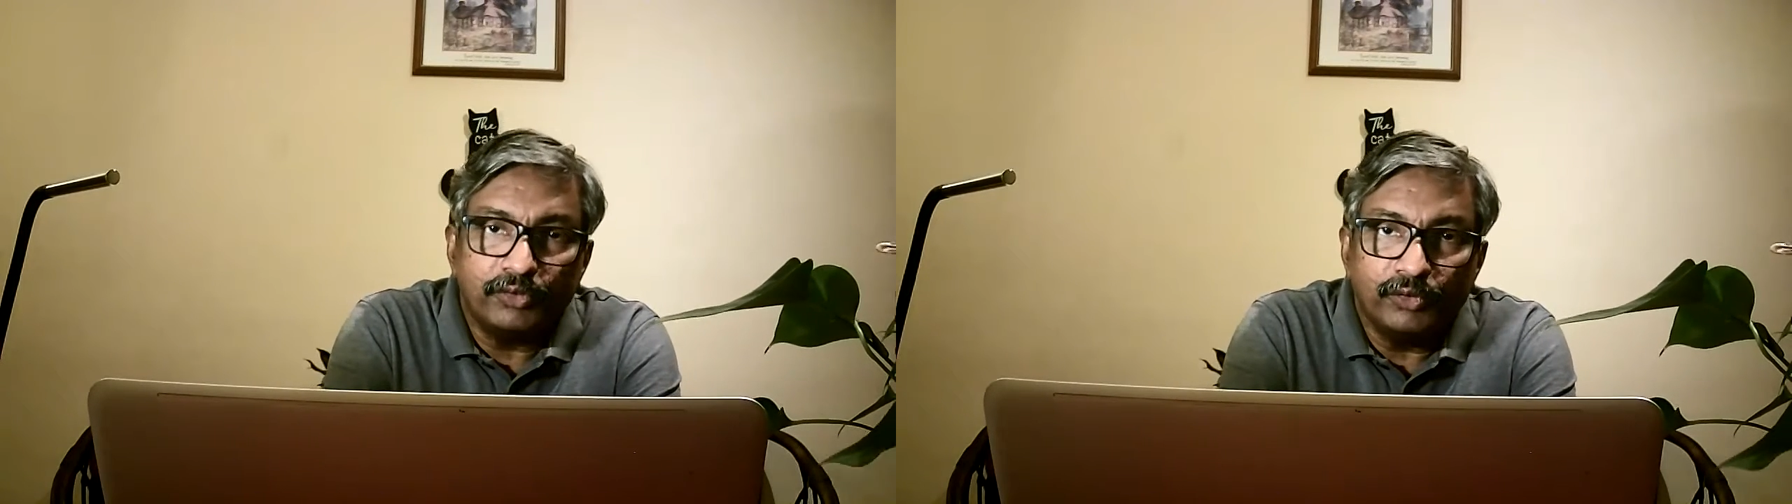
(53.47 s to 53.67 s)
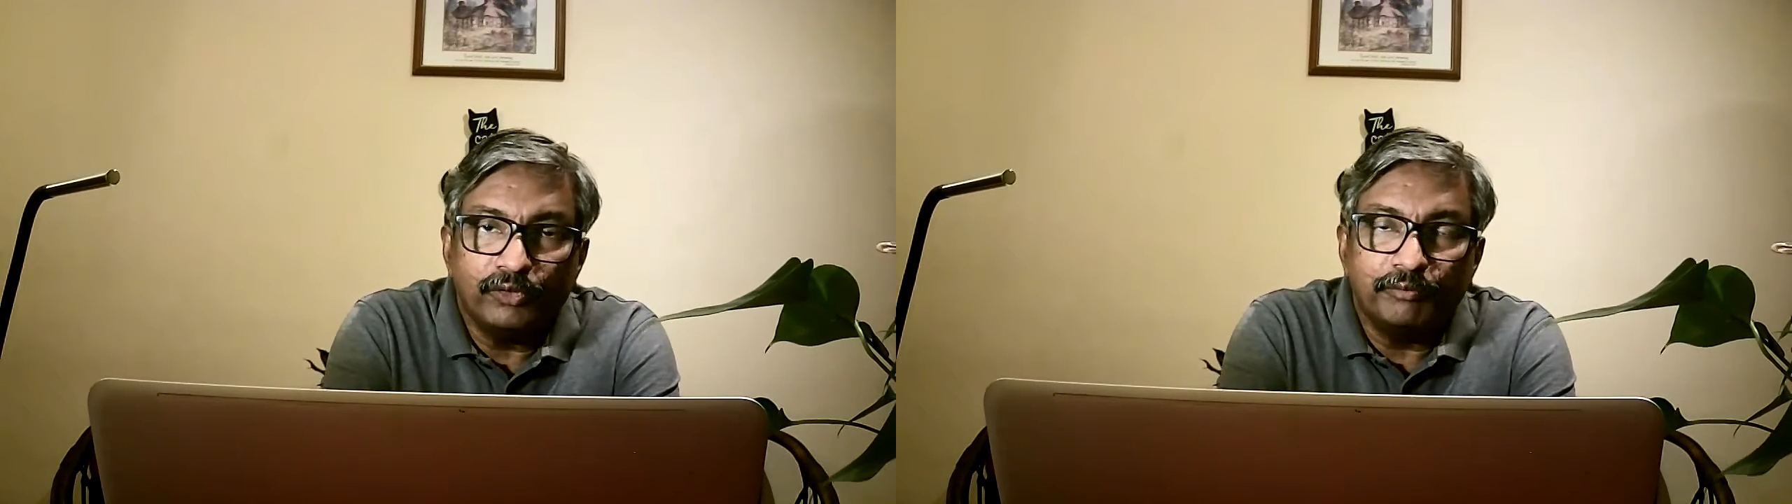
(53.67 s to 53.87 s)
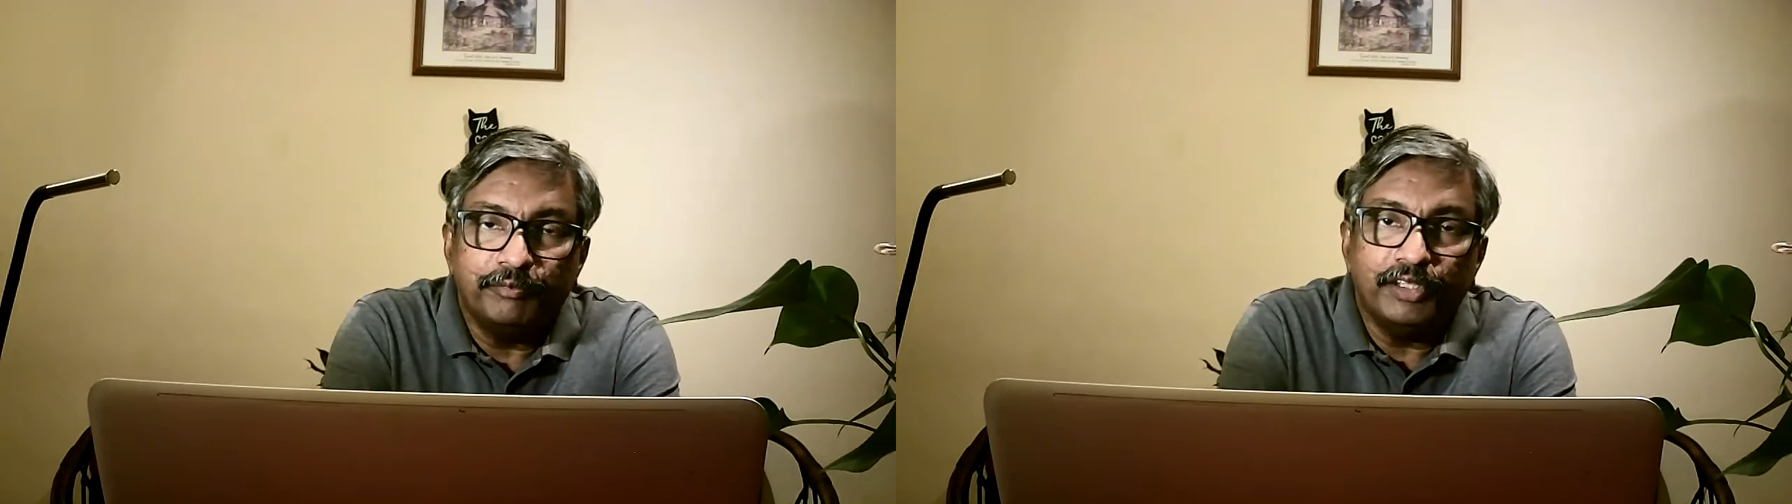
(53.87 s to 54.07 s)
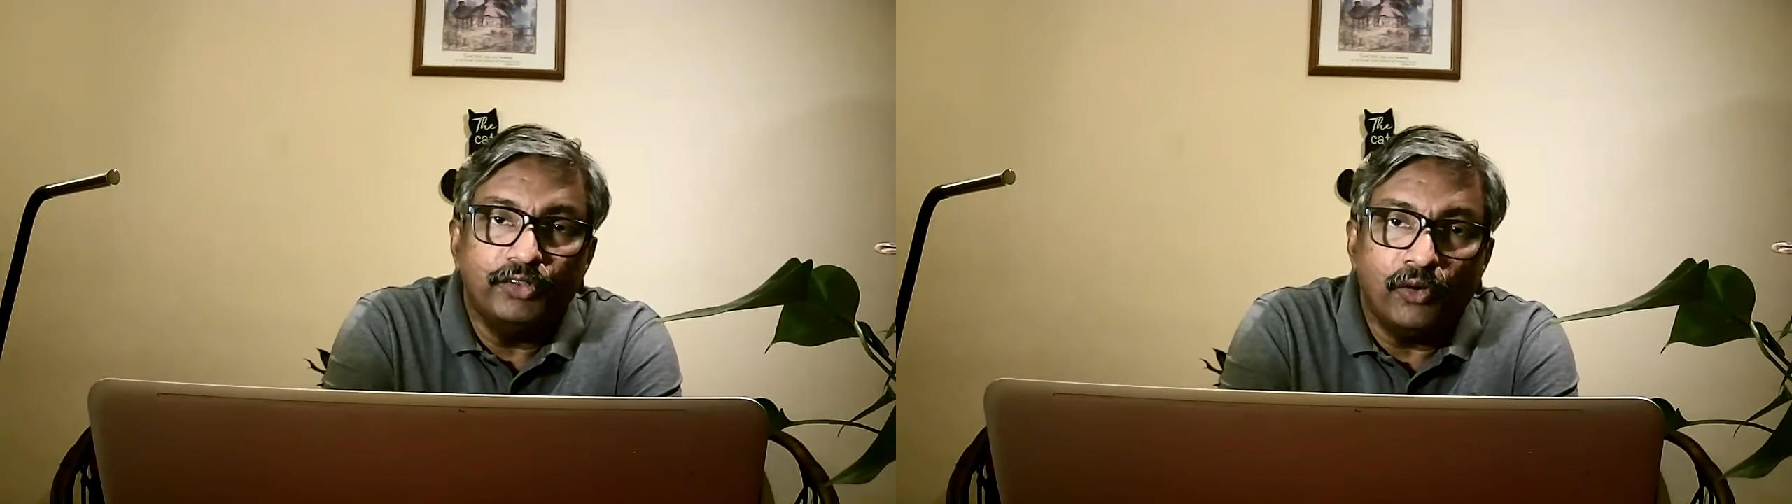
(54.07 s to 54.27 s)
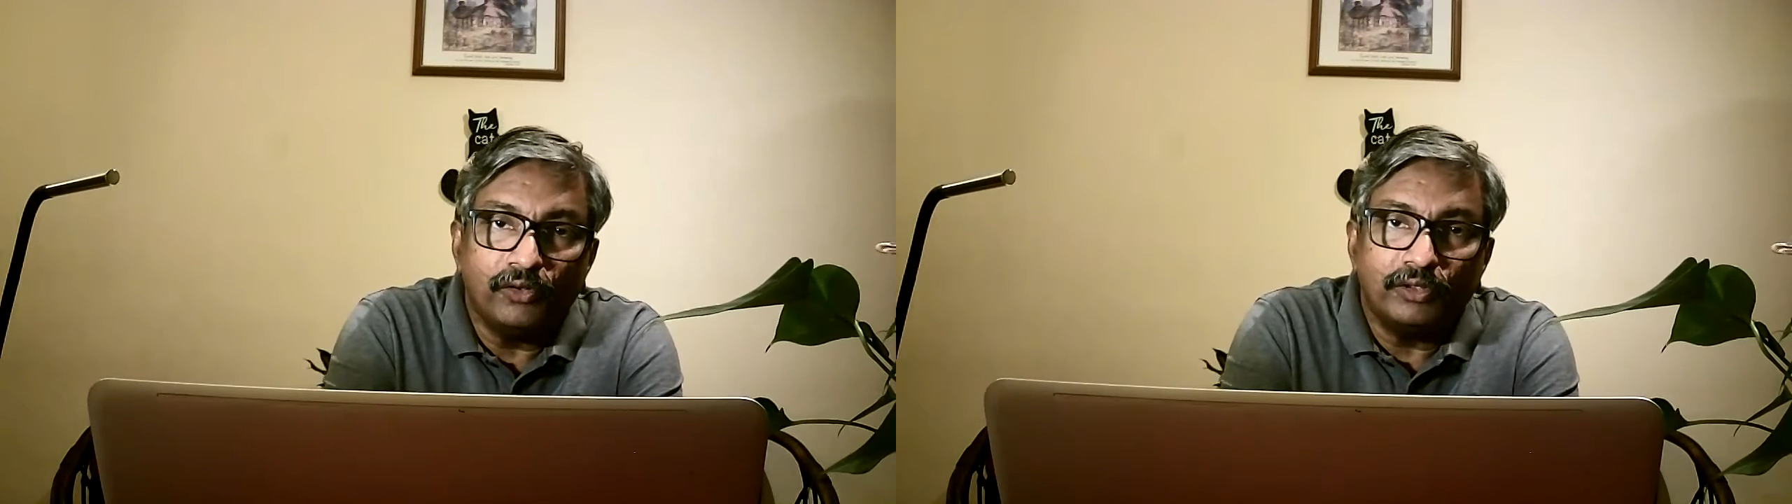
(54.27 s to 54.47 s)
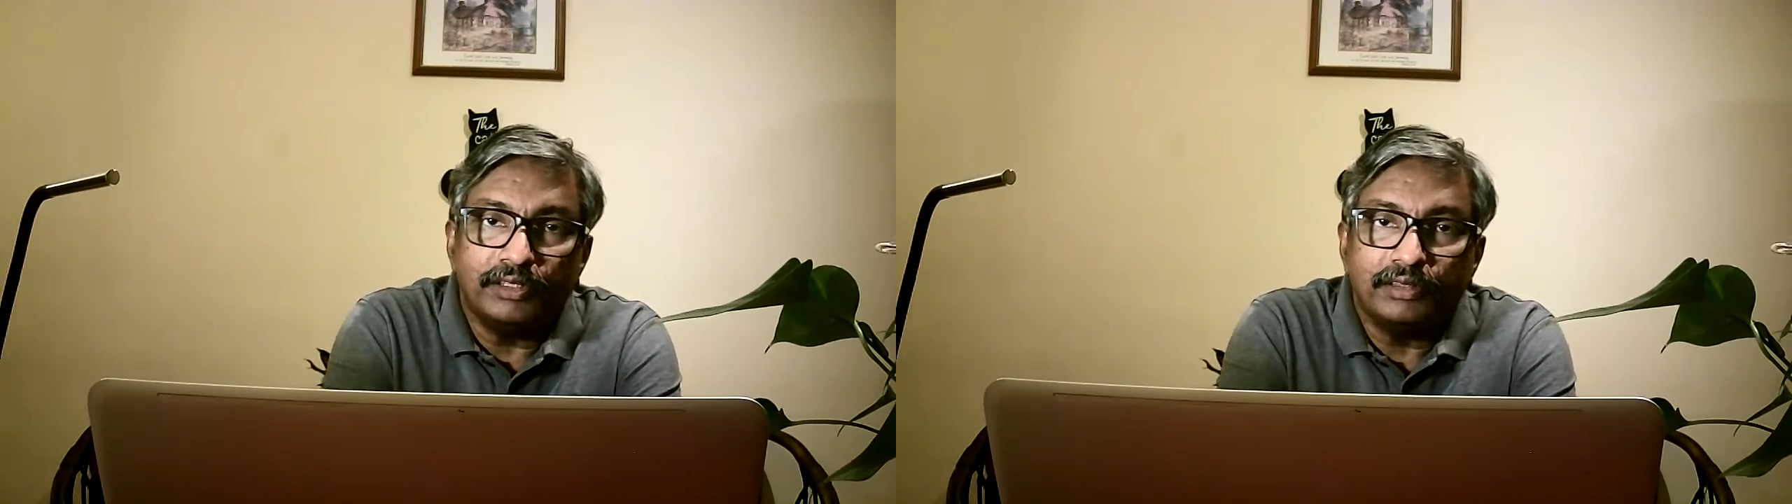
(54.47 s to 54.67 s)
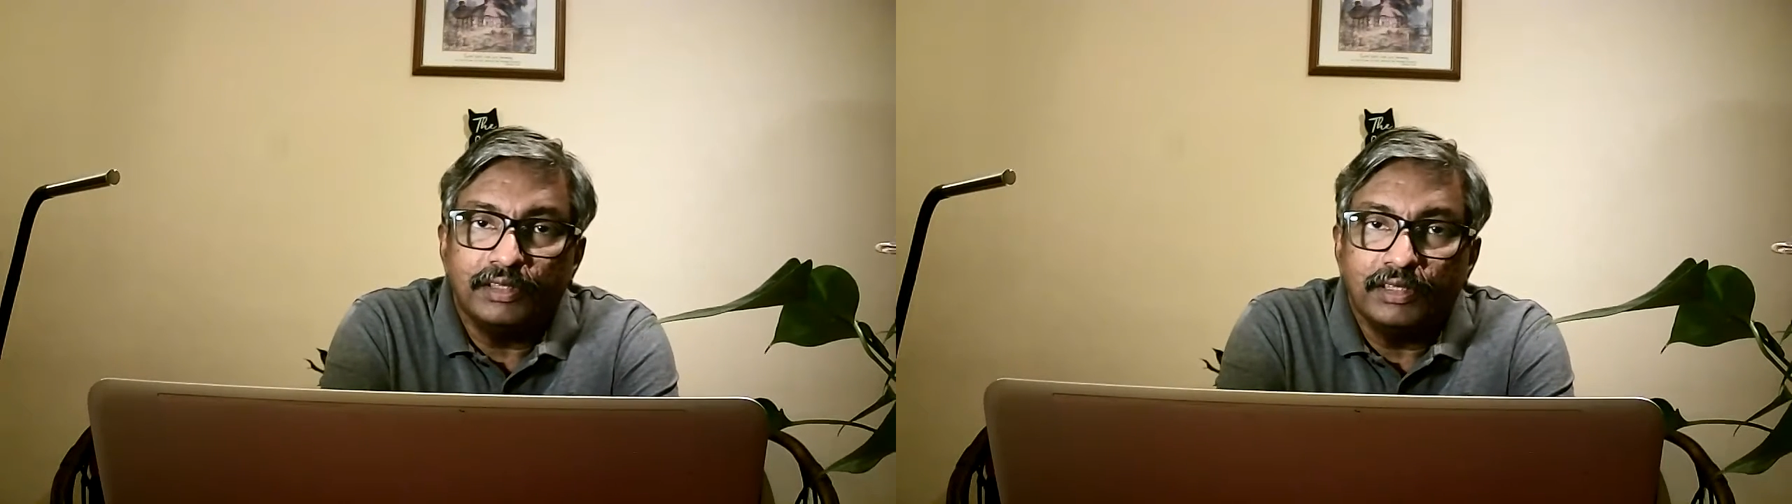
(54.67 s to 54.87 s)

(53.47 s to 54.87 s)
to look beyond